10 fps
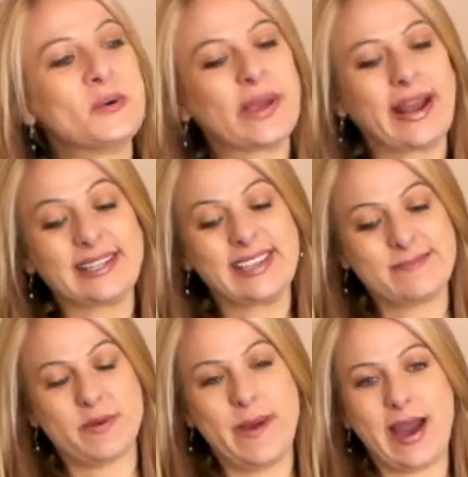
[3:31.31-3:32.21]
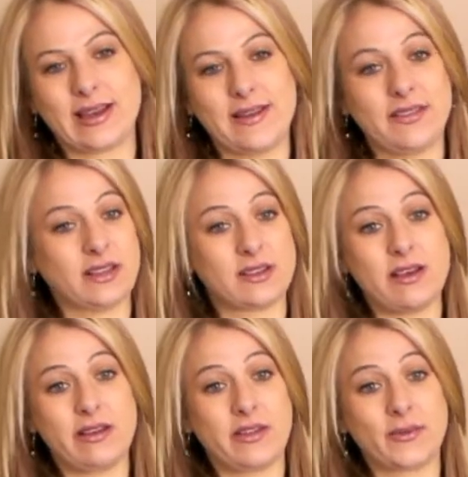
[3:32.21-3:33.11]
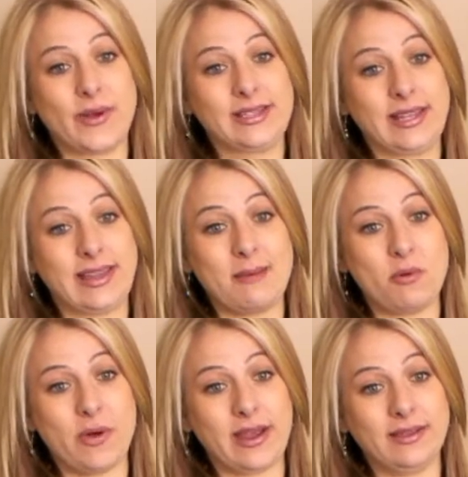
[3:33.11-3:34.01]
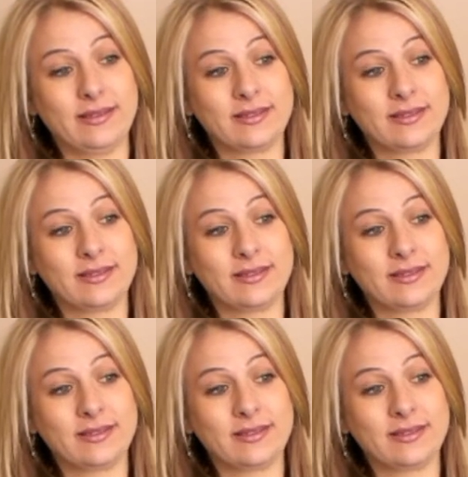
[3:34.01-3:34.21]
We had a sample packet of it. That's all that there was at that point.